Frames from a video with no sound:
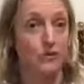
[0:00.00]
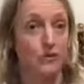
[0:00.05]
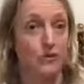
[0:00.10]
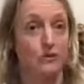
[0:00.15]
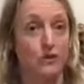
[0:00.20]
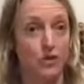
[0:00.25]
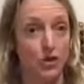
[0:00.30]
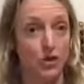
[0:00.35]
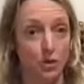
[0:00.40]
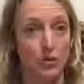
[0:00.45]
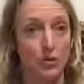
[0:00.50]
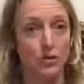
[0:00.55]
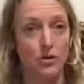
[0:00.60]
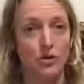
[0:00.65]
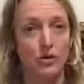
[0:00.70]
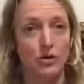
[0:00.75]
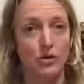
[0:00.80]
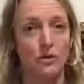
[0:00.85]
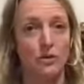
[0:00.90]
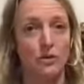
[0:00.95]
If you don't want to
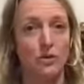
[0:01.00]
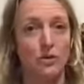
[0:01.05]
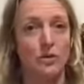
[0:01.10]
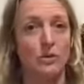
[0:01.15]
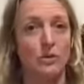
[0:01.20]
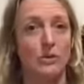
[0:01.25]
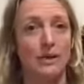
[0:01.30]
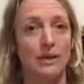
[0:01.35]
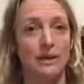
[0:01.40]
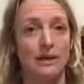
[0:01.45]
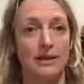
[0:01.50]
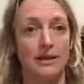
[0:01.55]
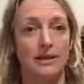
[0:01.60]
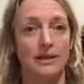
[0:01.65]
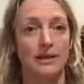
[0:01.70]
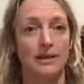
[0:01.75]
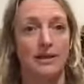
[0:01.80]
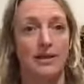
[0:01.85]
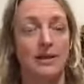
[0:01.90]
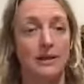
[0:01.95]
do the wall work,
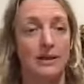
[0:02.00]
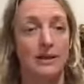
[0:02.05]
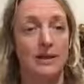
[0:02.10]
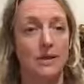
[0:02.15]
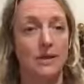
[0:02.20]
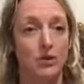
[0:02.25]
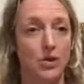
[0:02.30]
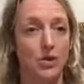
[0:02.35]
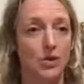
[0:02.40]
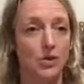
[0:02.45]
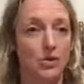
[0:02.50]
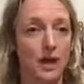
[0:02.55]
you can do that.